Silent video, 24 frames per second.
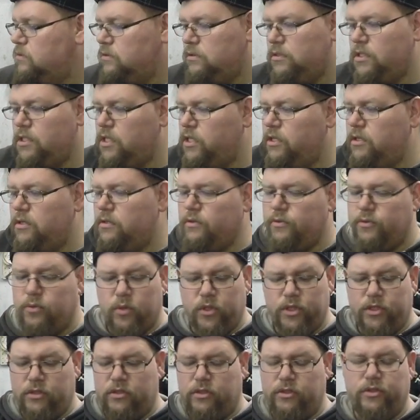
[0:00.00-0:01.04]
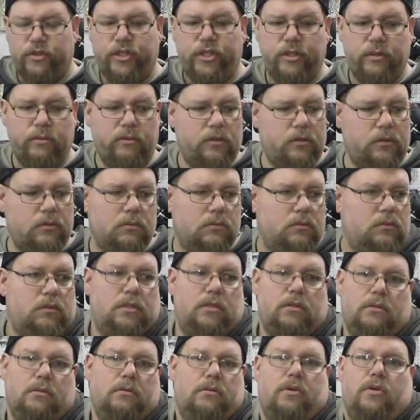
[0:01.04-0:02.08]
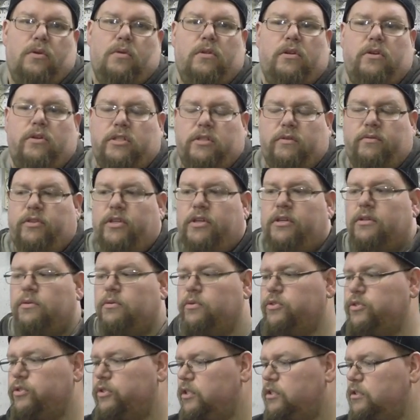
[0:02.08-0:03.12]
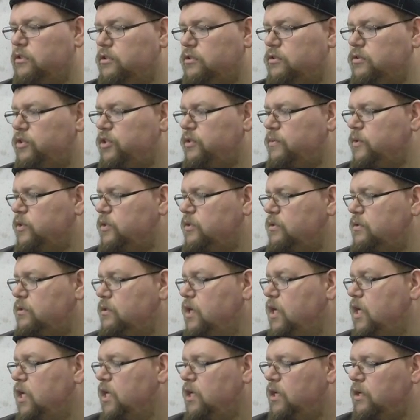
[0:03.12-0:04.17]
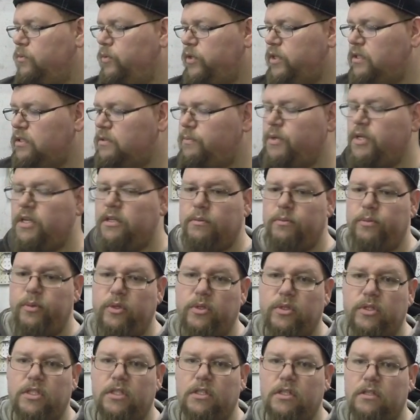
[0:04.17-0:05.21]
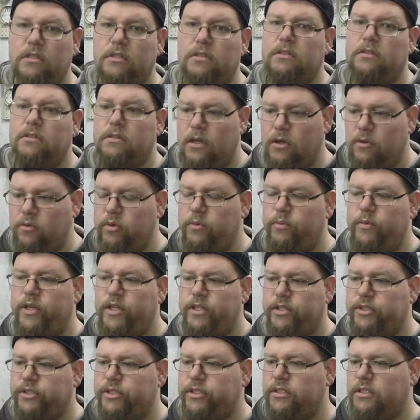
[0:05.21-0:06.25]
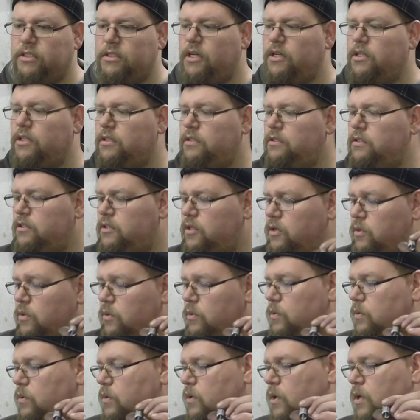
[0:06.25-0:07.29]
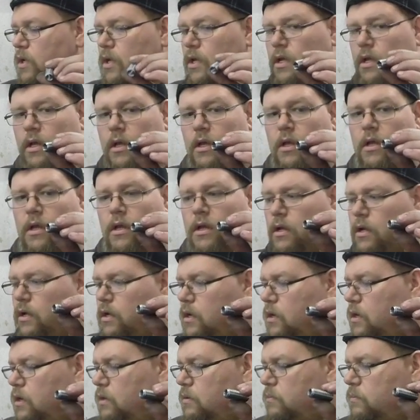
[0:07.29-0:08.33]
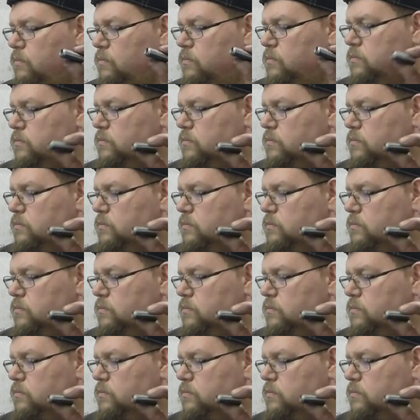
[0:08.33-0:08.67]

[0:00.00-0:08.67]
you know, if one strips, who knows if the other ones are gonna strip? So, with this being a boosted engine, I want to make sure it's solid. So, um,